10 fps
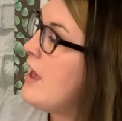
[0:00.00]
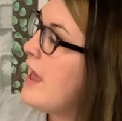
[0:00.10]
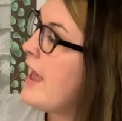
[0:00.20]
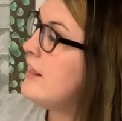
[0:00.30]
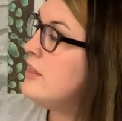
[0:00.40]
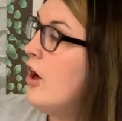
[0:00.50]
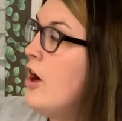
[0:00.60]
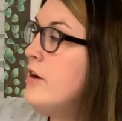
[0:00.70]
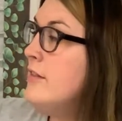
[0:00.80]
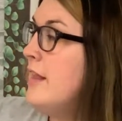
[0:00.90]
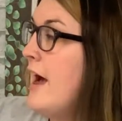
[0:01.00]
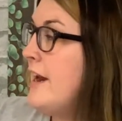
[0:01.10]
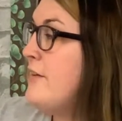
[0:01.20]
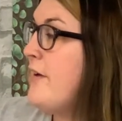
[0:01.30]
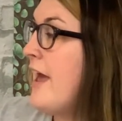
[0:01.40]
A long
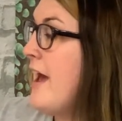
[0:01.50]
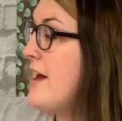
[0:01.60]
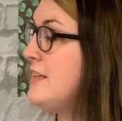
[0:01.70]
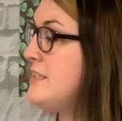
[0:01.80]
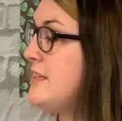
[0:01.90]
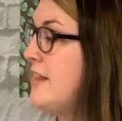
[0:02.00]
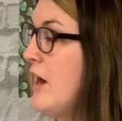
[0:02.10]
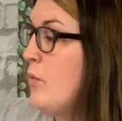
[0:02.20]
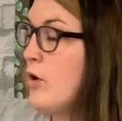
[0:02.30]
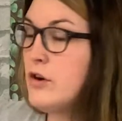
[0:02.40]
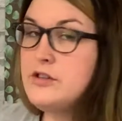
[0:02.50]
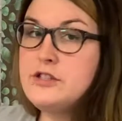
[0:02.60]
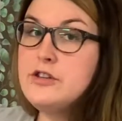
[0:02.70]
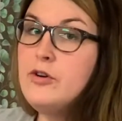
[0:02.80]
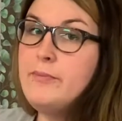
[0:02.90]
line of ants that work
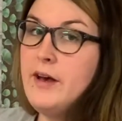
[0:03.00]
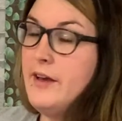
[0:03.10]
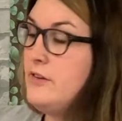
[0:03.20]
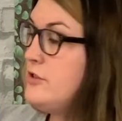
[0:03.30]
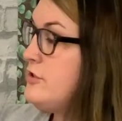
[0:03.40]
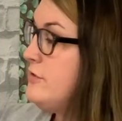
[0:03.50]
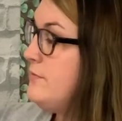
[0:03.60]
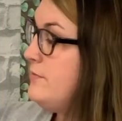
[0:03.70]
so much.